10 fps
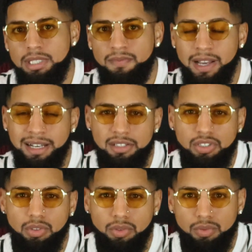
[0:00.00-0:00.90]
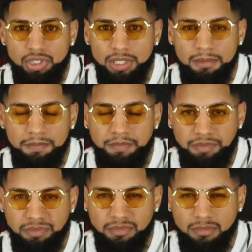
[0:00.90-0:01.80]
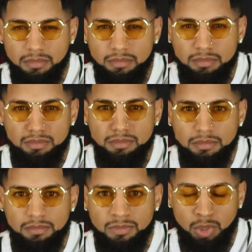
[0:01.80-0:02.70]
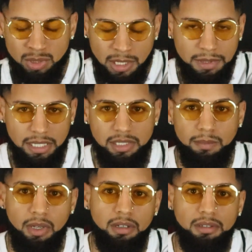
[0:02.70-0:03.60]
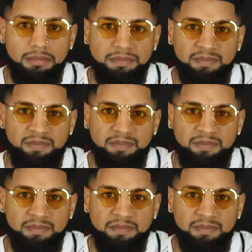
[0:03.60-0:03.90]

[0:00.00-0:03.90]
to find a solution to something small.